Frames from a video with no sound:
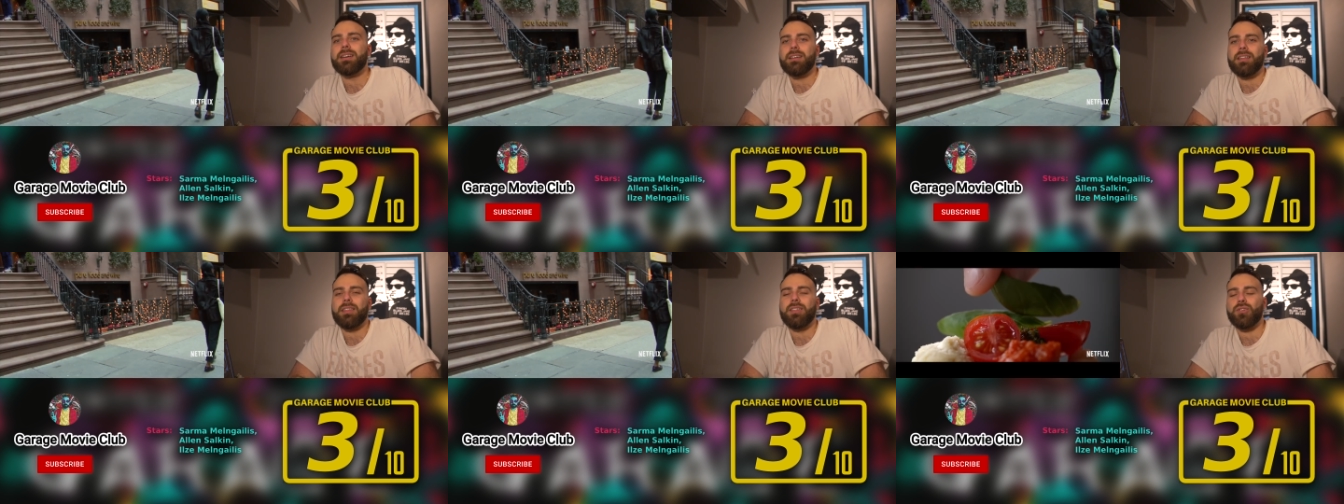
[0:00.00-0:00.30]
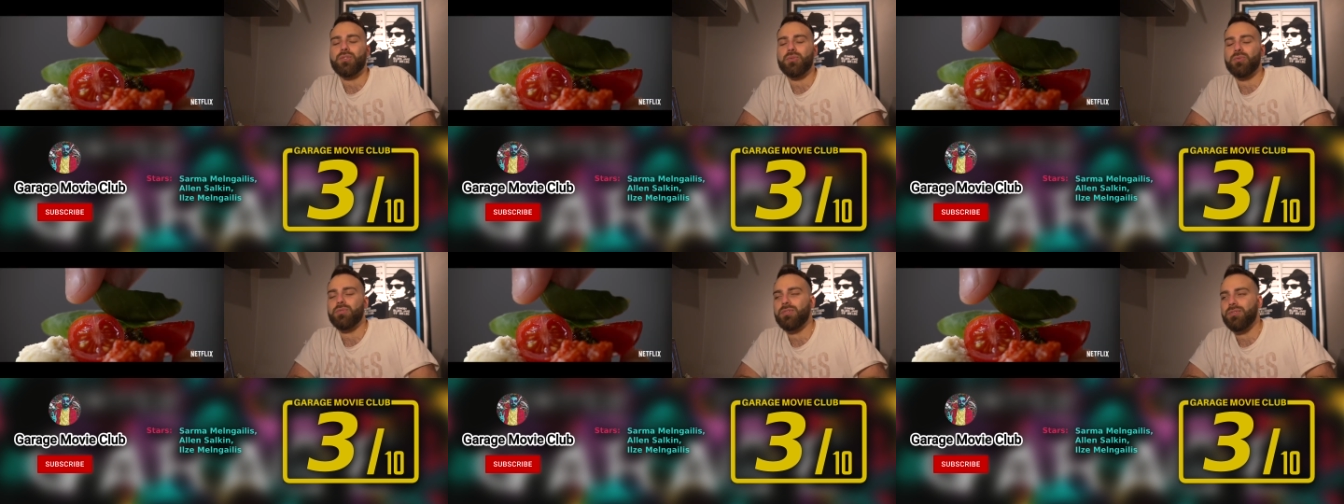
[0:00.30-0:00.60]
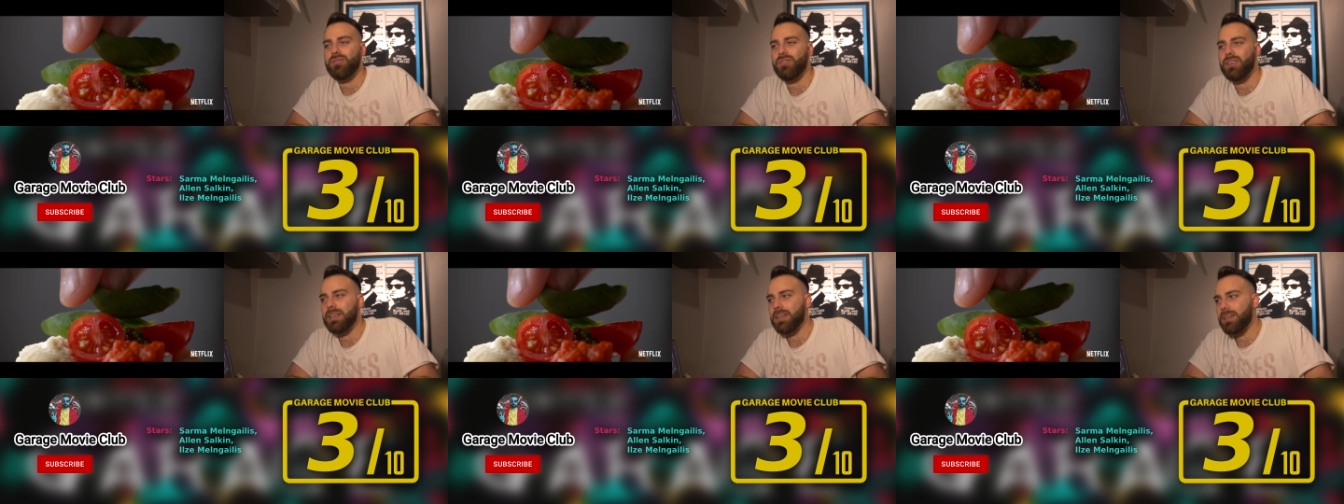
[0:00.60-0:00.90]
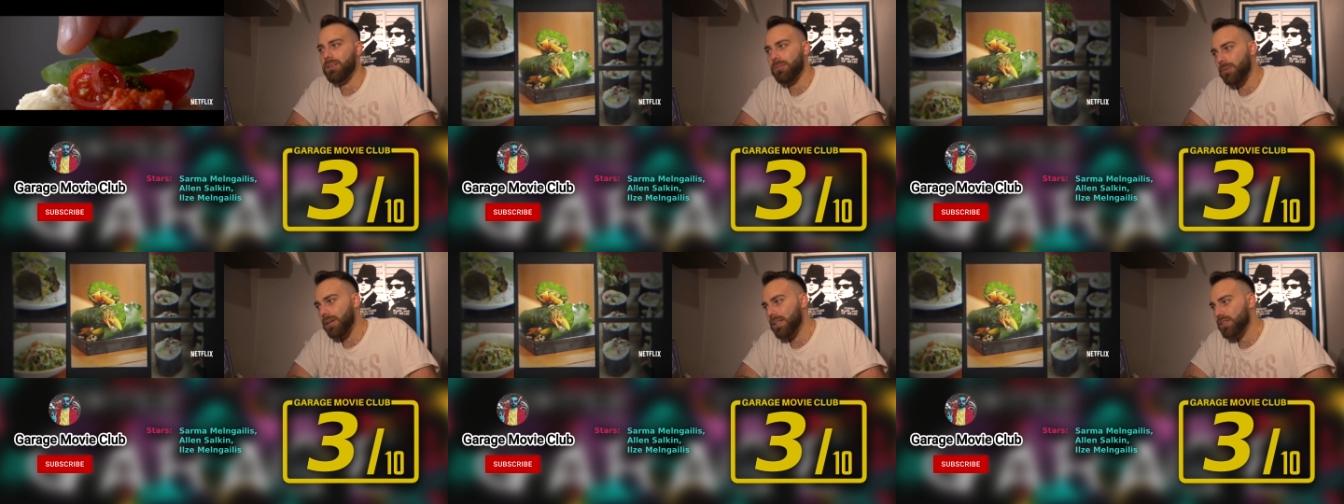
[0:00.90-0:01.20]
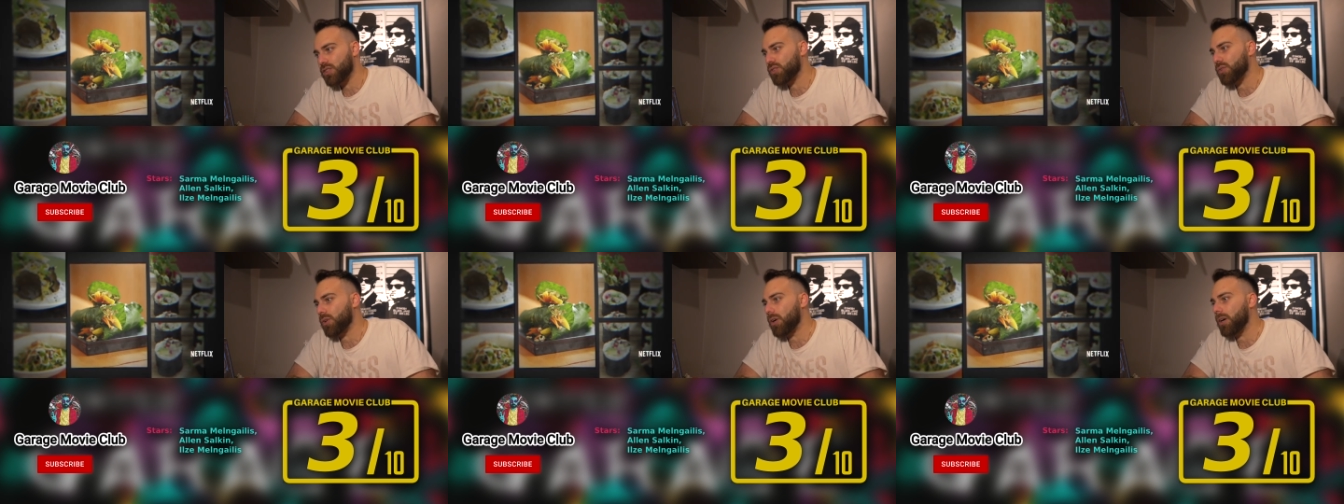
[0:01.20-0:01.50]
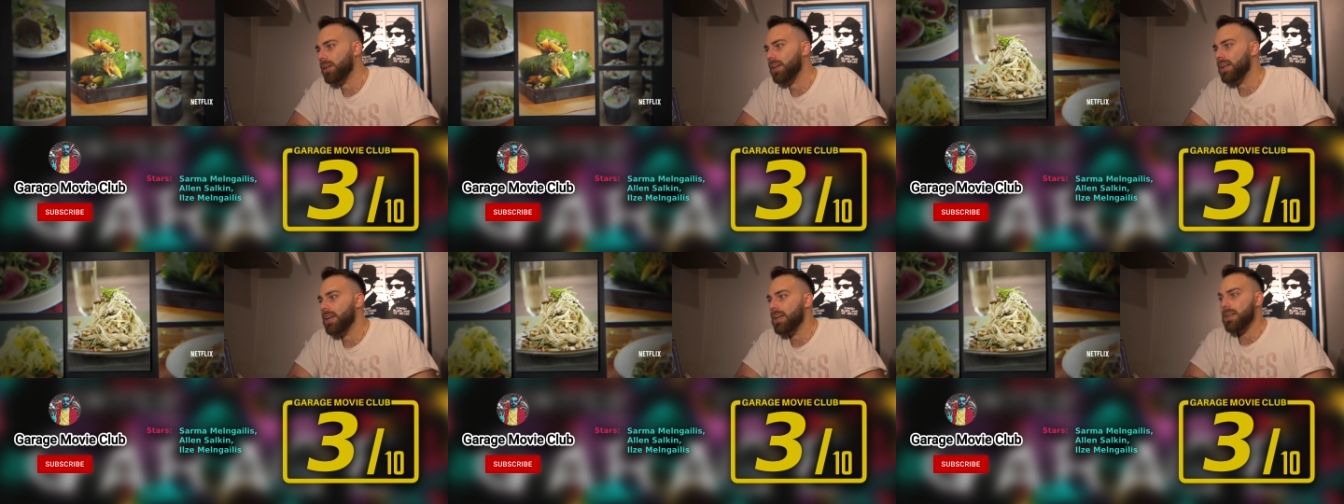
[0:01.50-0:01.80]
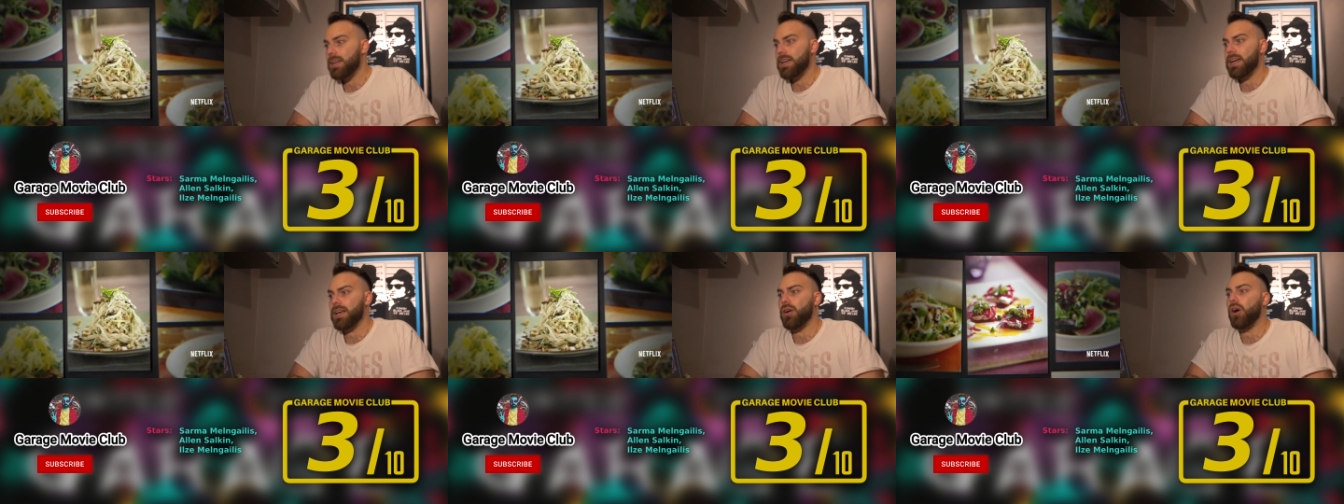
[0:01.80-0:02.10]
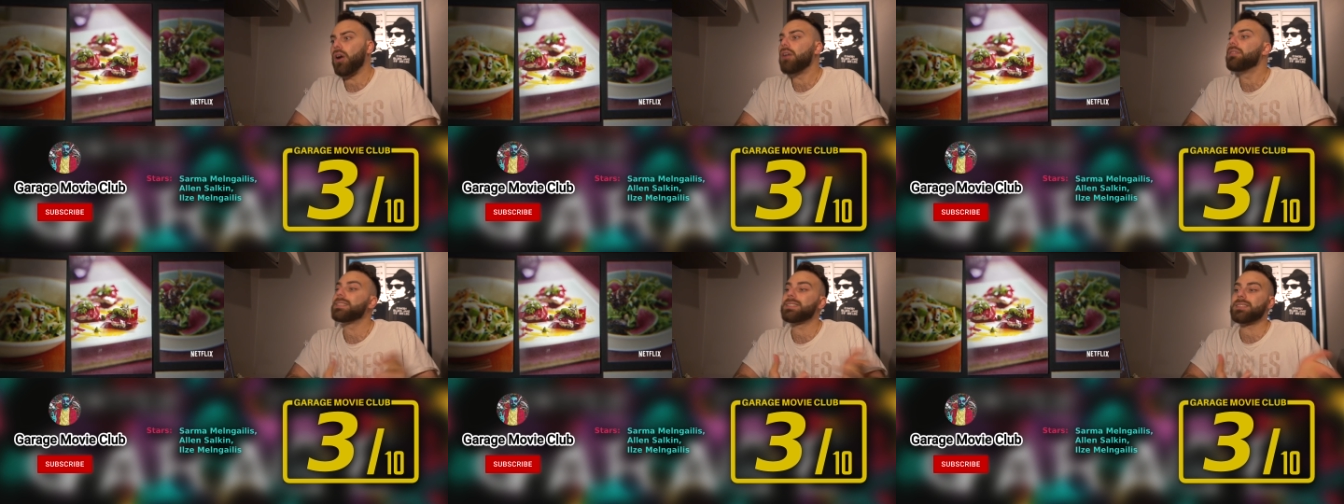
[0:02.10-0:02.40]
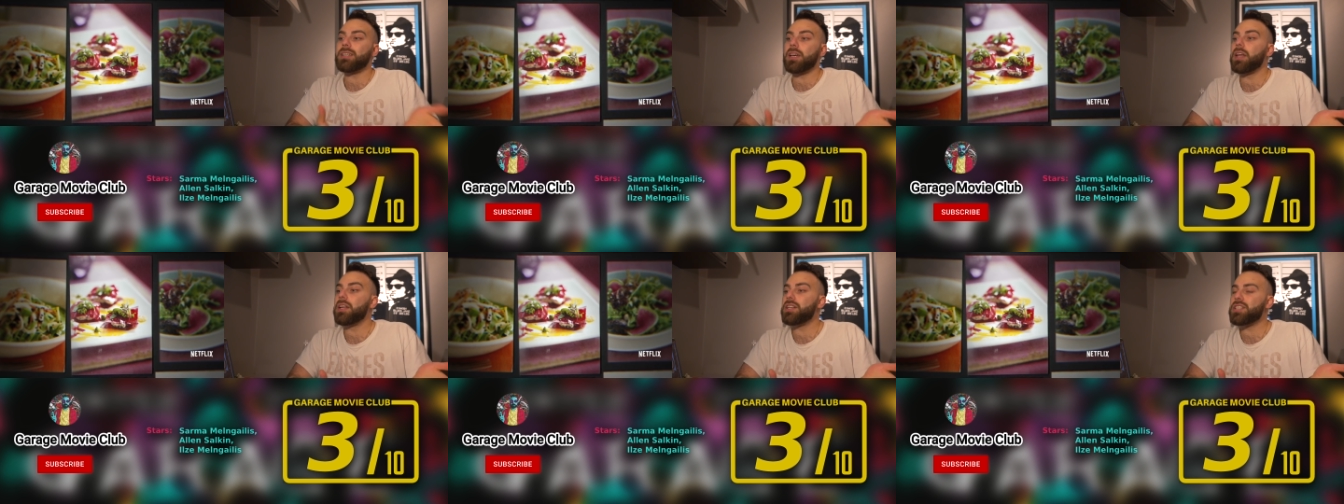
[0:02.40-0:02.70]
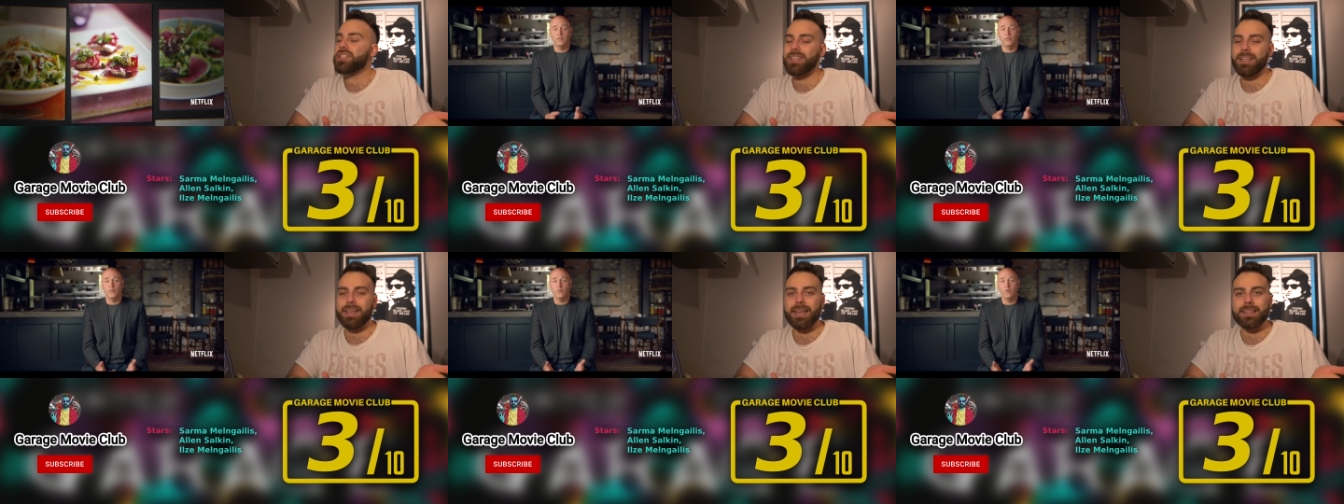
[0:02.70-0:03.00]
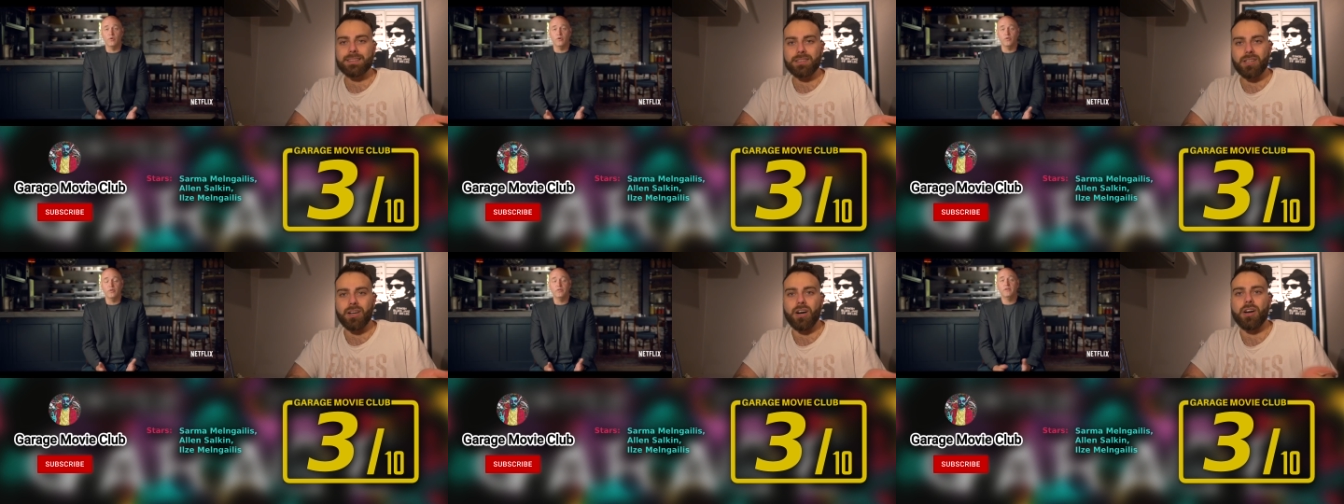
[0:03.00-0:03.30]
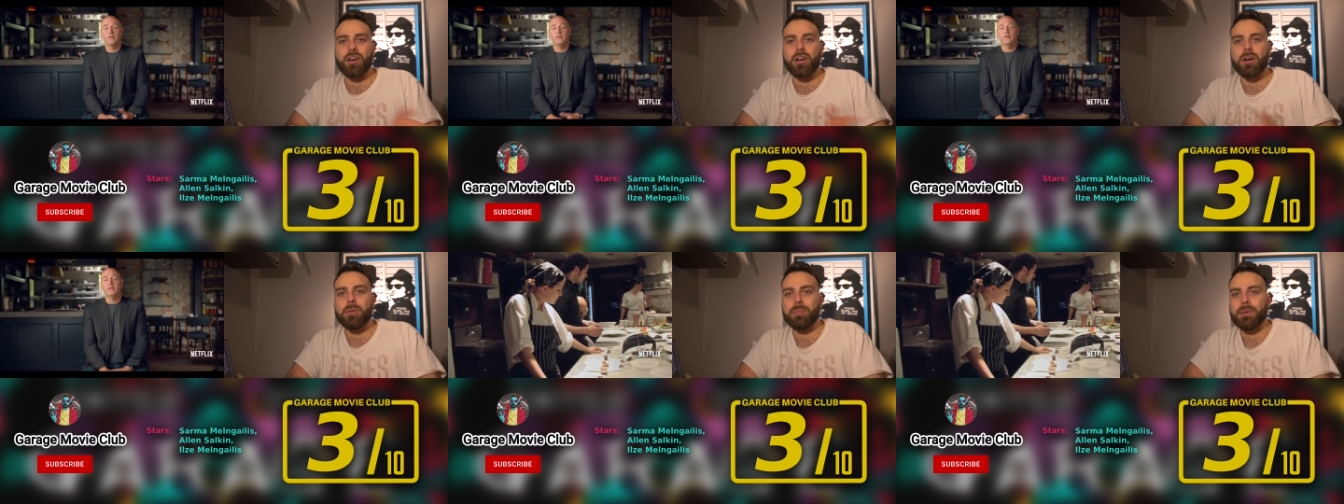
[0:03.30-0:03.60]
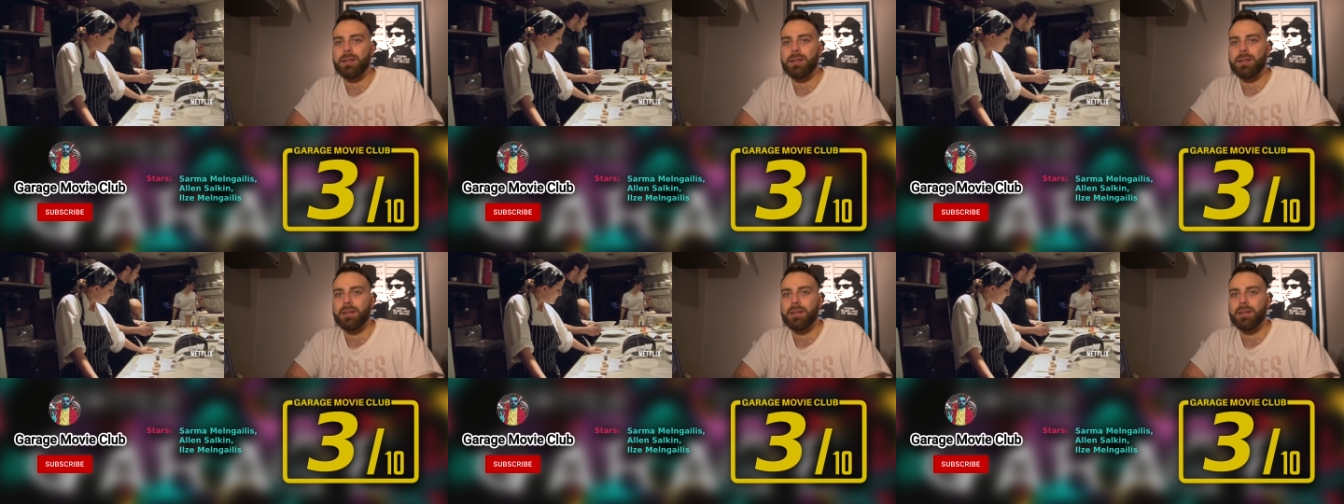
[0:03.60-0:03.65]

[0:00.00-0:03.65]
this vegan restaurant, and all of a sudden she gets caught up